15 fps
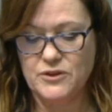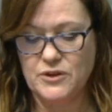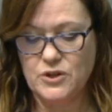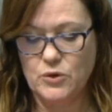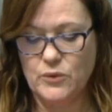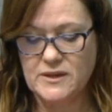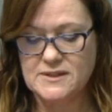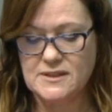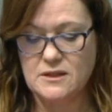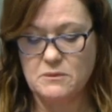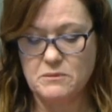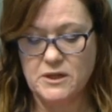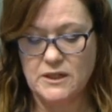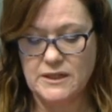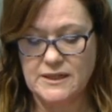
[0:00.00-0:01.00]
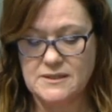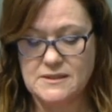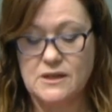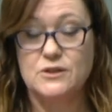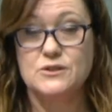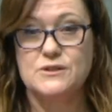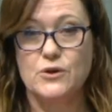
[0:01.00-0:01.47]
the US and the Middle East
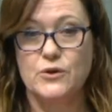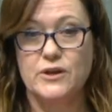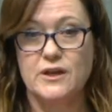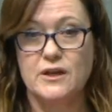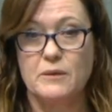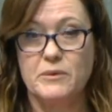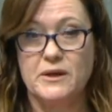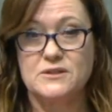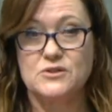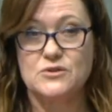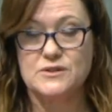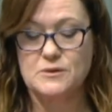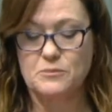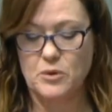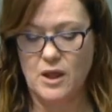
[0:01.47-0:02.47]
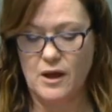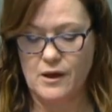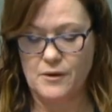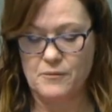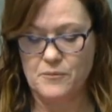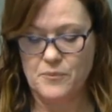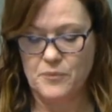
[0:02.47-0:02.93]
soaking up extra supply.
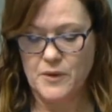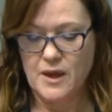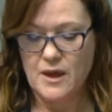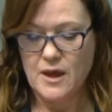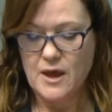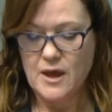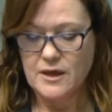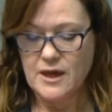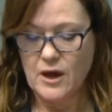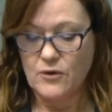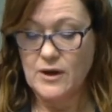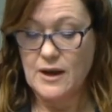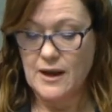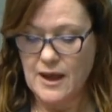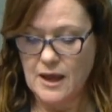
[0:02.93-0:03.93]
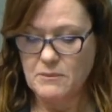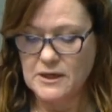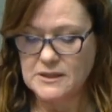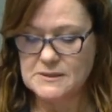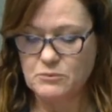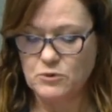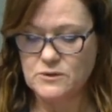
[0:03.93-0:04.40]
Current lamb
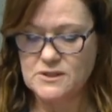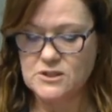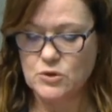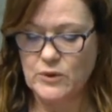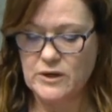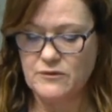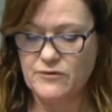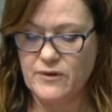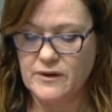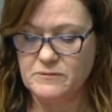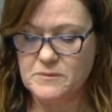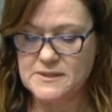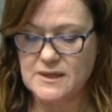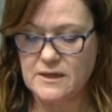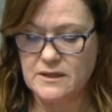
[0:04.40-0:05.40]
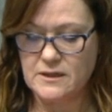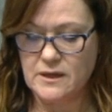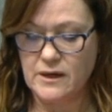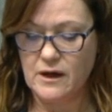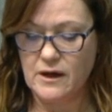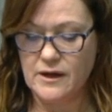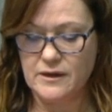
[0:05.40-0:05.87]
exports are 25%
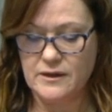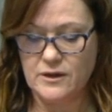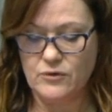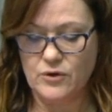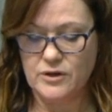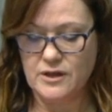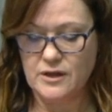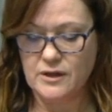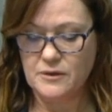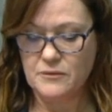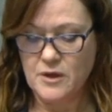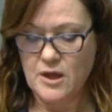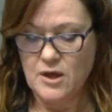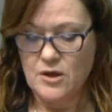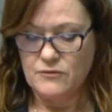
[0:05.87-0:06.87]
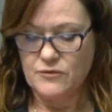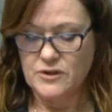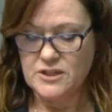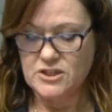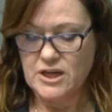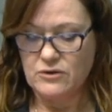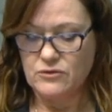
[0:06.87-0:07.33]
higher year on year for the
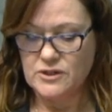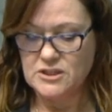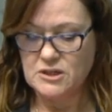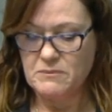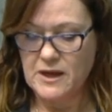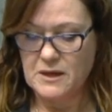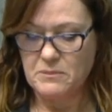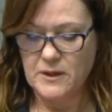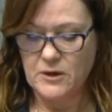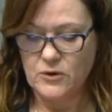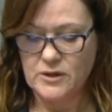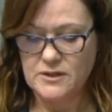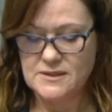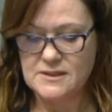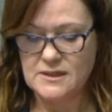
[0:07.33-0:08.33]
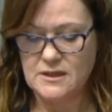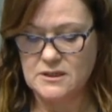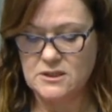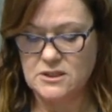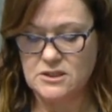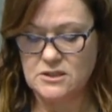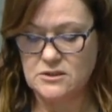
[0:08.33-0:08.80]
January to May period, sitting
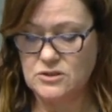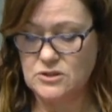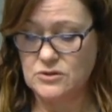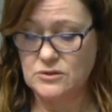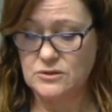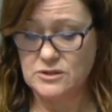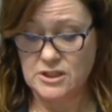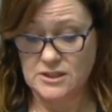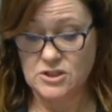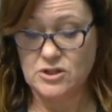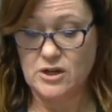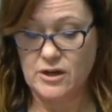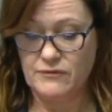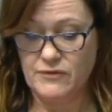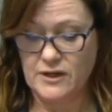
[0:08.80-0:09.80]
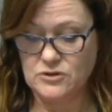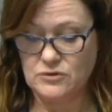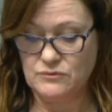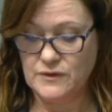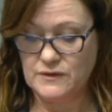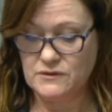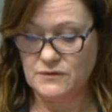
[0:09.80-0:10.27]
just shy of
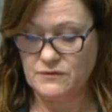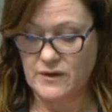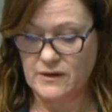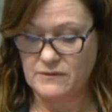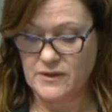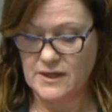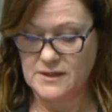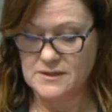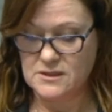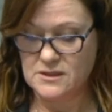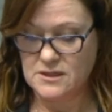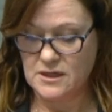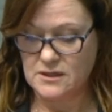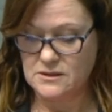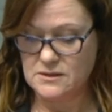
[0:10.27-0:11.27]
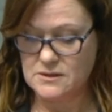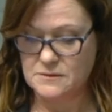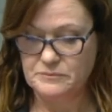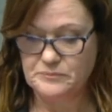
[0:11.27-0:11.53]
155,000 tonnes.